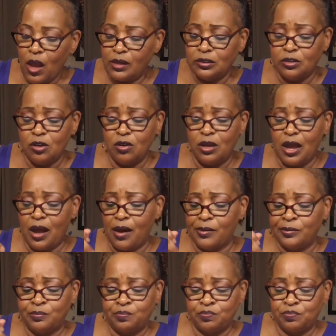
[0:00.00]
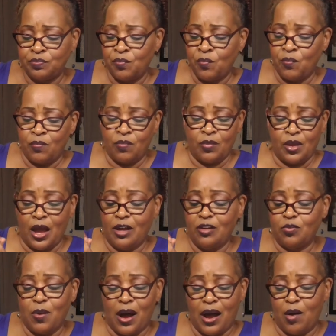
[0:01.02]
I told y'all,
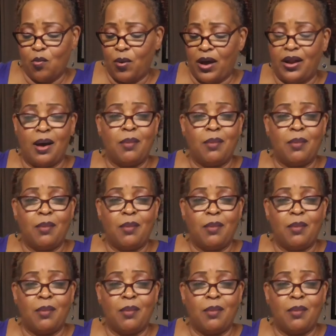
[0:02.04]
that's why I wait.